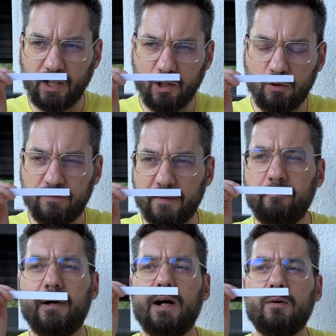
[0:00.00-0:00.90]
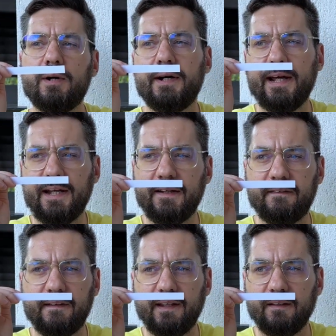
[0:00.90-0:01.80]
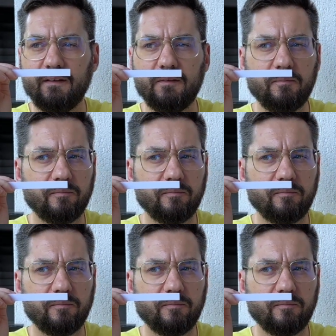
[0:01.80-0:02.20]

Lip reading: overpower anything.